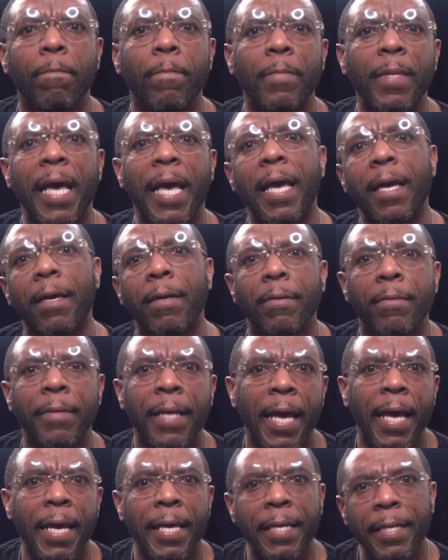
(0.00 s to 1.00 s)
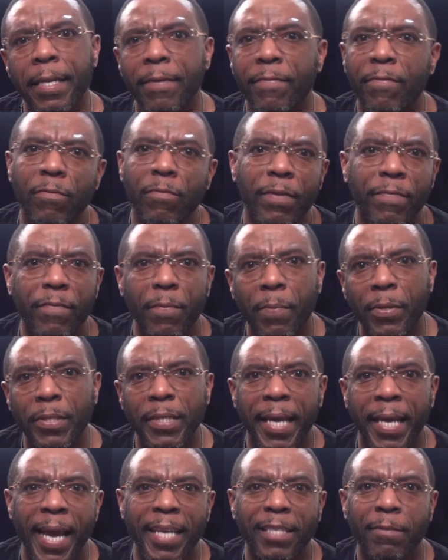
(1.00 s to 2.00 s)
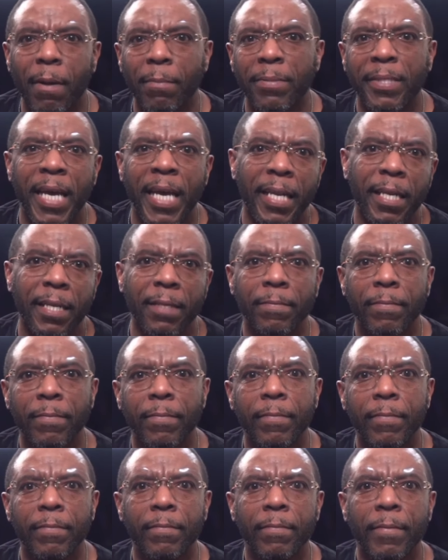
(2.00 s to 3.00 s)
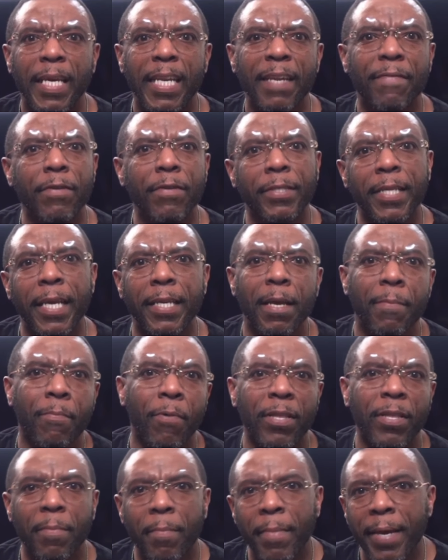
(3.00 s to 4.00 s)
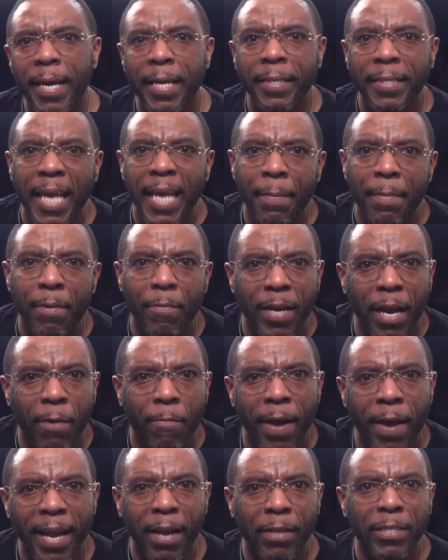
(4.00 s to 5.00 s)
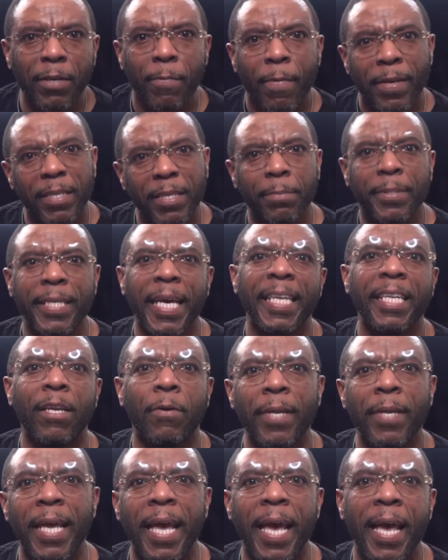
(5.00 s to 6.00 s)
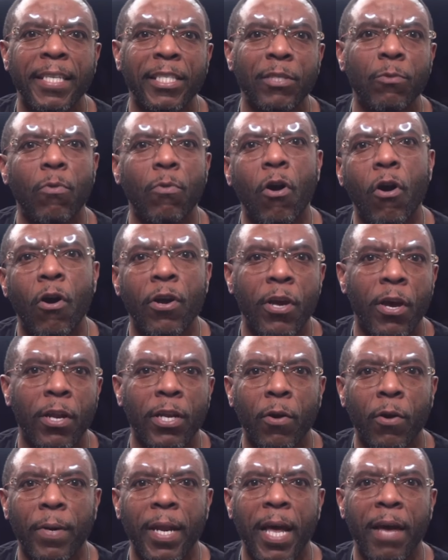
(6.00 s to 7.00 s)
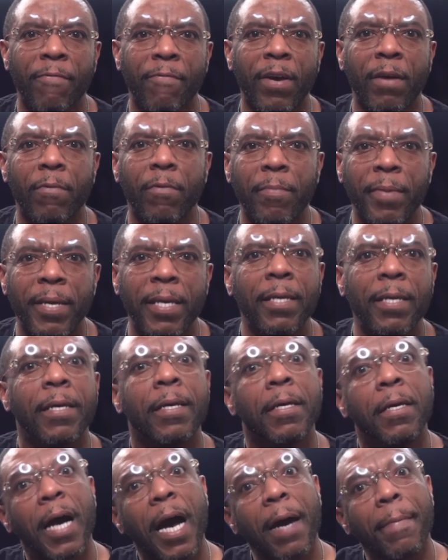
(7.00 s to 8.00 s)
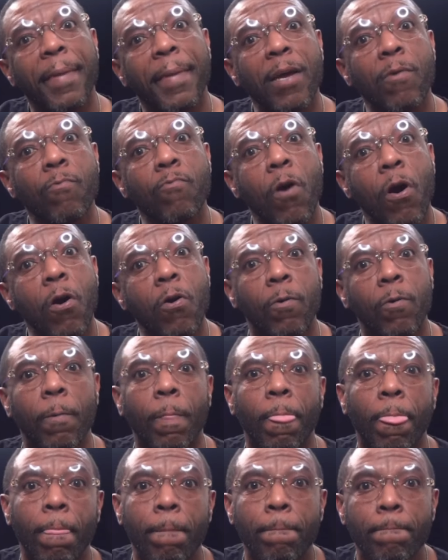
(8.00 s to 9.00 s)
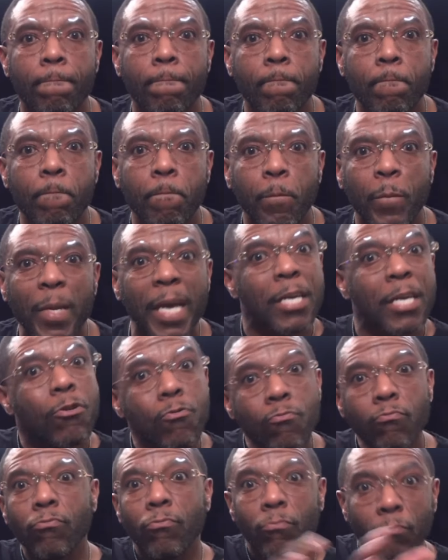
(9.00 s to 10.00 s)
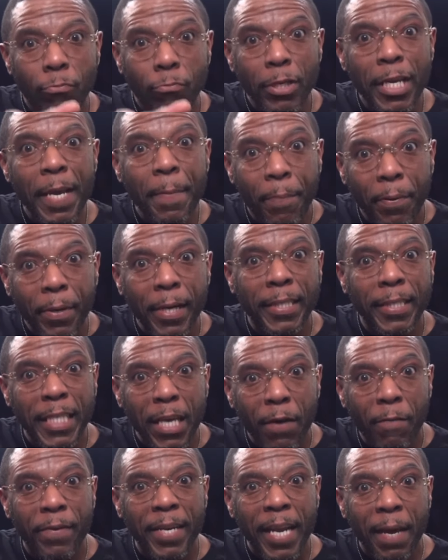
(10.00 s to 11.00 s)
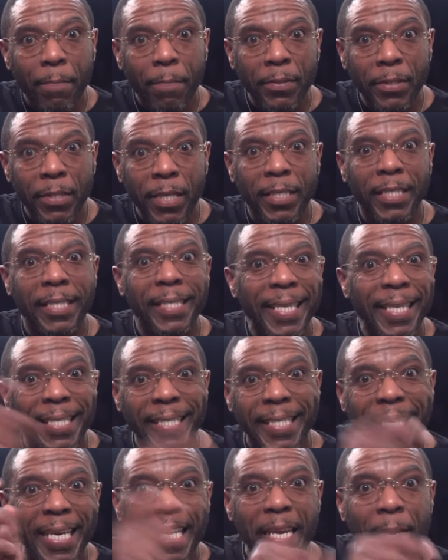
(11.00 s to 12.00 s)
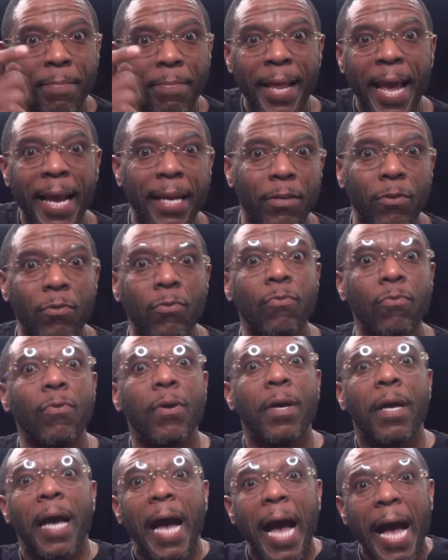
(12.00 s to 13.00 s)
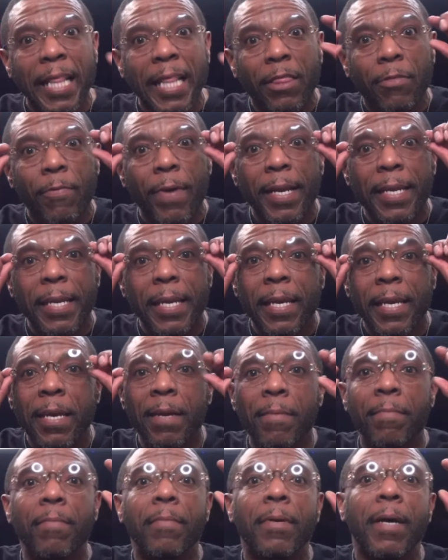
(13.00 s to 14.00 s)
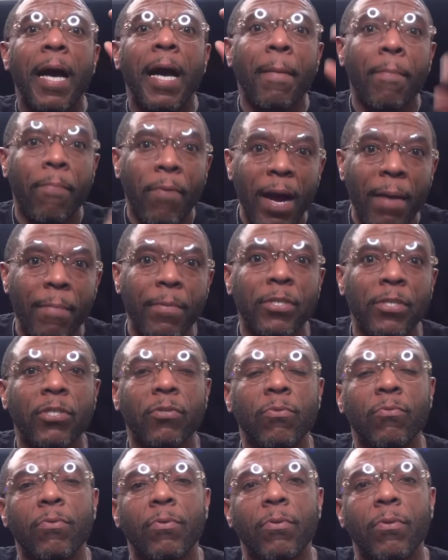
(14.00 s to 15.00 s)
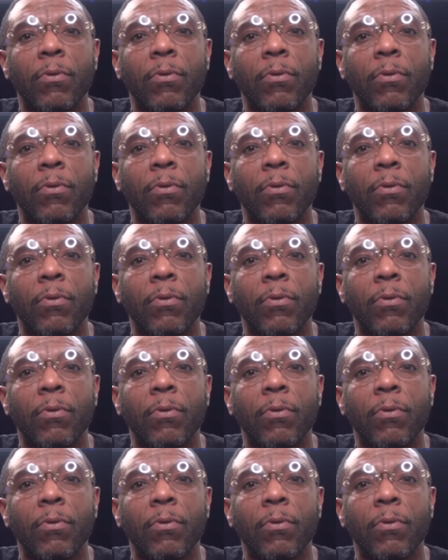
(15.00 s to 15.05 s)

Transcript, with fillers: nah, nah. And if you if you put your hands up, I'm telling. And if you send your brother mans at me when I ride out somewhere, I'm telling on their ass too. All y'all to go down and fuck with me. I'm like, whoa. Now you he put himself in that position. This skinny black dude, I threatened him. I promise you,